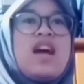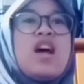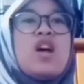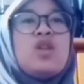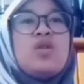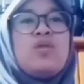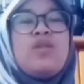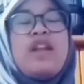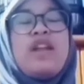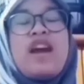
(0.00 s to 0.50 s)

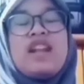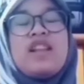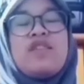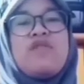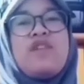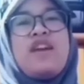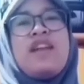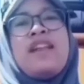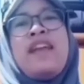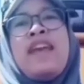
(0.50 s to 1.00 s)
to negative
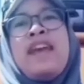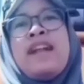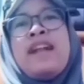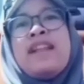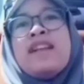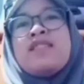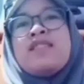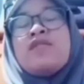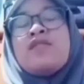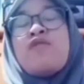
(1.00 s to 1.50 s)
in
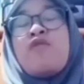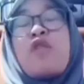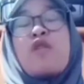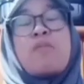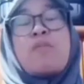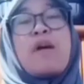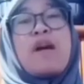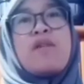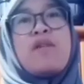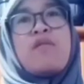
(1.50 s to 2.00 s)
English for
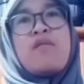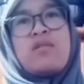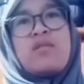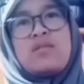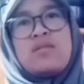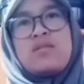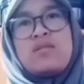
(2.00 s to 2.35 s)
my work?